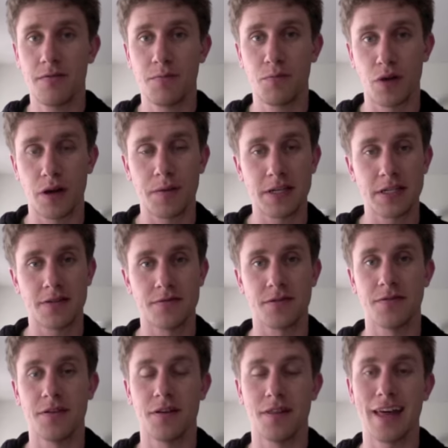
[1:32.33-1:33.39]
bring myself to
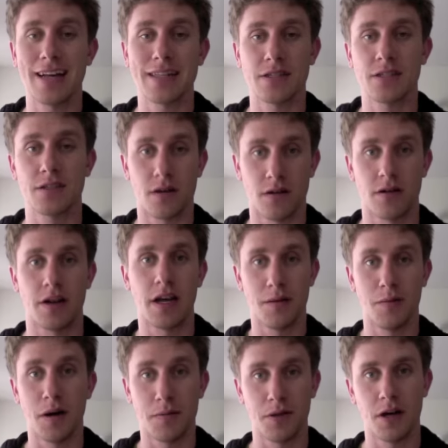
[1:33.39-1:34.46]
feel that sorry
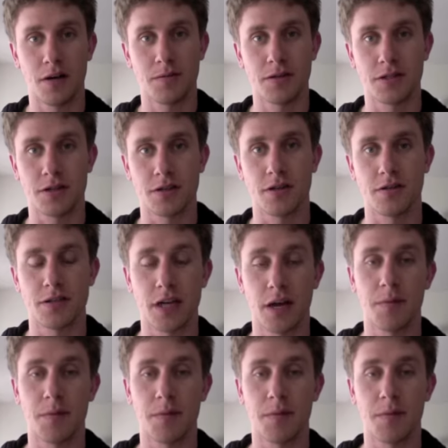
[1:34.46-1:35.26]
about Blockbuster closing.